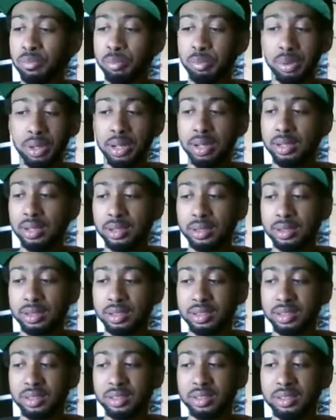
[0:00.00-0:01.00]
but
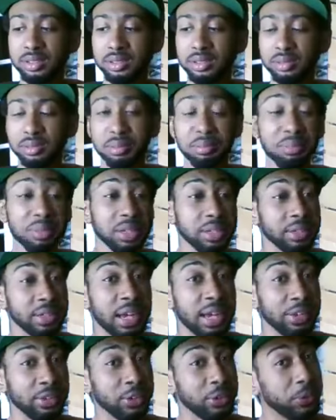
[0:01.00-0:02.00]
me
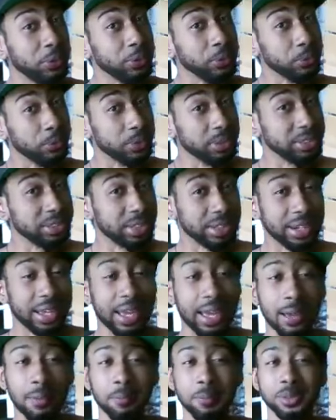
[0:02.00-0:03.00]
not knowing what's going
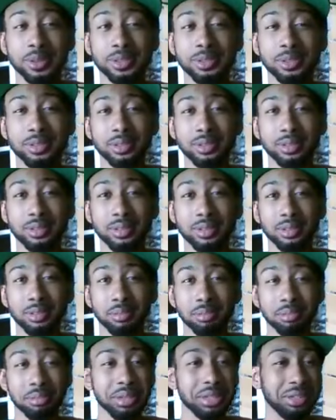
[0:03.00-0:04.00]
to happen,
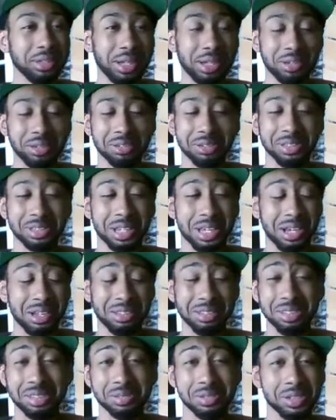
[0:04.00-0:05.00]
me not knowing
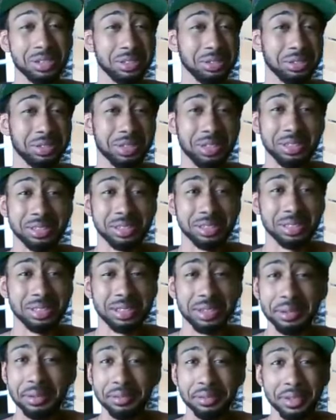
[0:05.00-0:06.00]
how these retrogrades are going
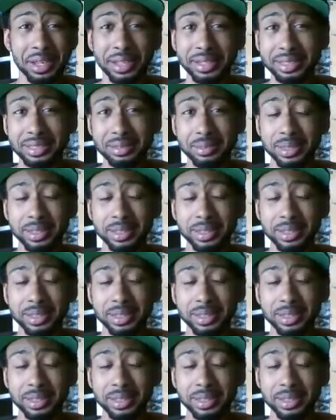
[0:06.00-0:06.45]
to affect